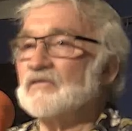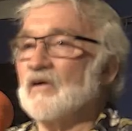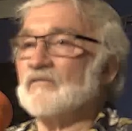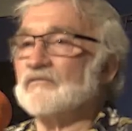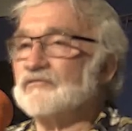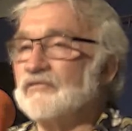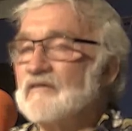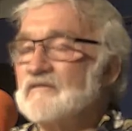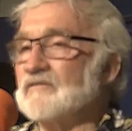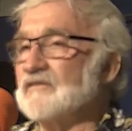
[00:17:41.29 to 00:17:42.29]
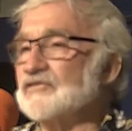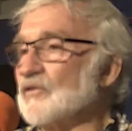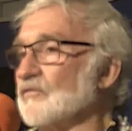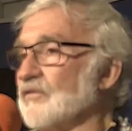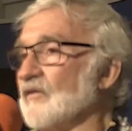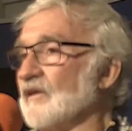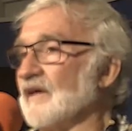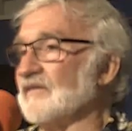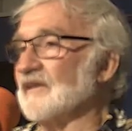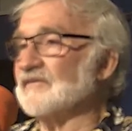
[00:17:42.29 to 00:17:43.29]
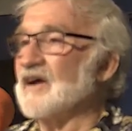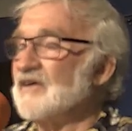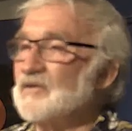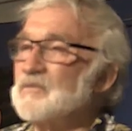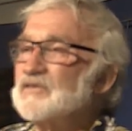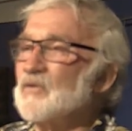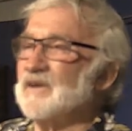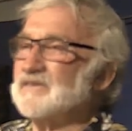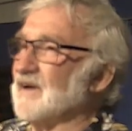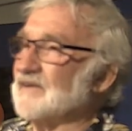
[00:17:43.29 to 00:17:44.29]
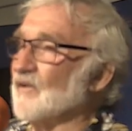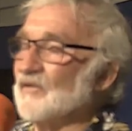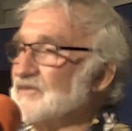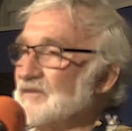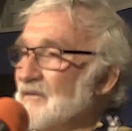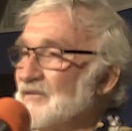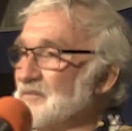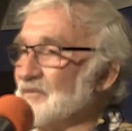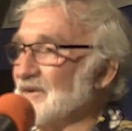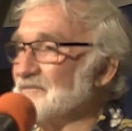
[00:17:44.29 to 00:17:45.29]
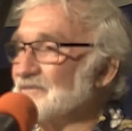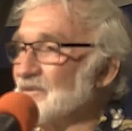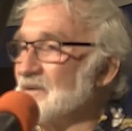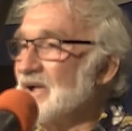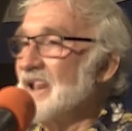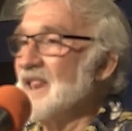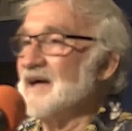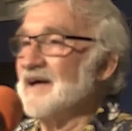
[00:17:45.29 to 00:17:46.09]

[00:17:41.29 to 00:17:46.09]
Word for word: unless you've got a very very short focal length. Yeah. So we're talking technology, and most oh, people don't. We're talking